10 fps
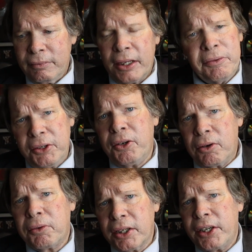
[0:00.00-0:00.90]
if you do a
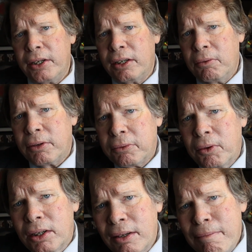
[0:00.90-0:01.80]
really good one.
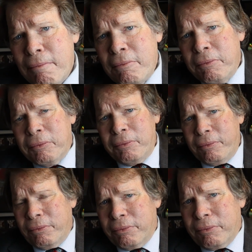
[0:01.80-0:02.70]
Well,
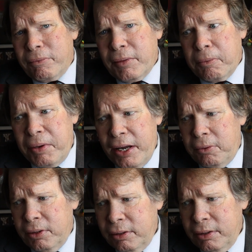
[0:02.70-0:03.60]
back
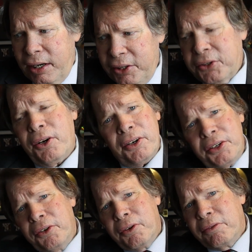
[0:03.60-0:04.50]
when I
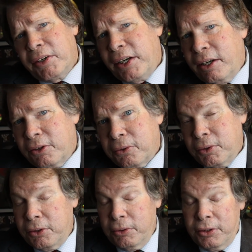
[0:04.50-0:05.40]
started doing videos,
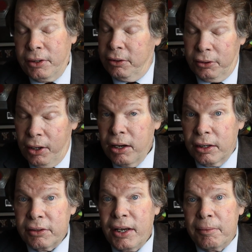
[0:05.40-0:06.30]
which was a
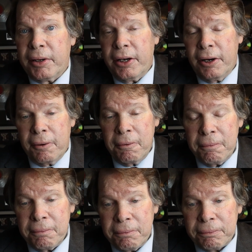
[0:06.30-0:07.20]
long time ago,
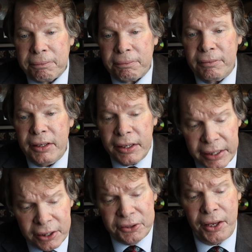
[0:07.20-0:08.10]

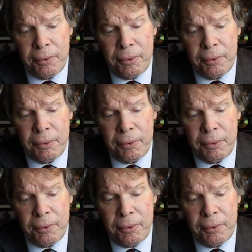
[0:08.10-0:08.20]
yes, they